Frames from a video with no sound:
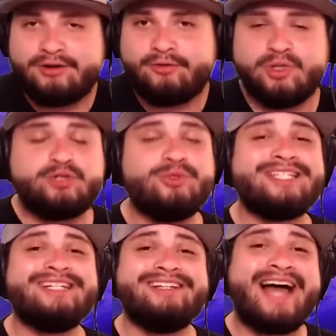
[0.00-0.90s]
Which
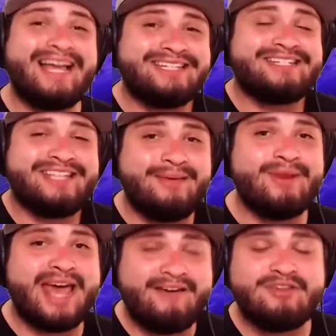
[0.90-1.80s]
was the last team
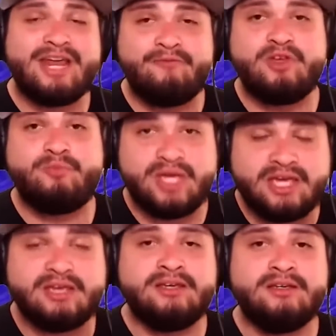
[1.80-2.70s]
to have an
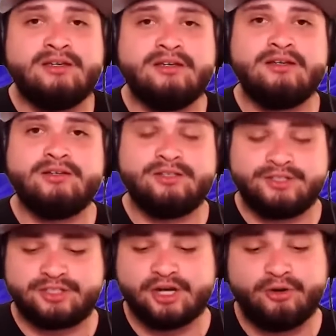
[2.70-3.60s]
MVP?
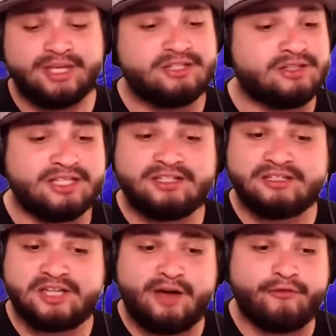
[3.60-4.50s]
So this
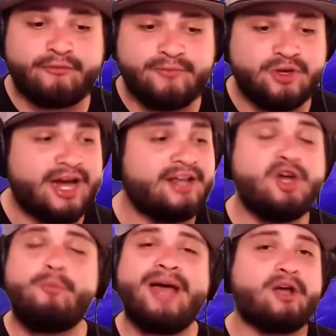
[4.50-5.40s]
is tough. You got to
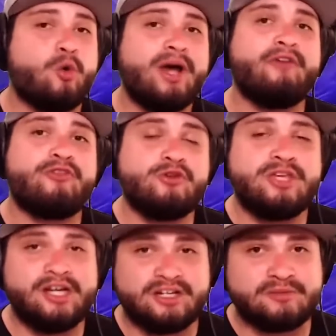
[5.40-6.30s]
go back quite a few
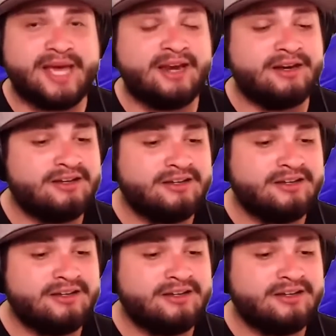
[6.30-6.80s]
years, man.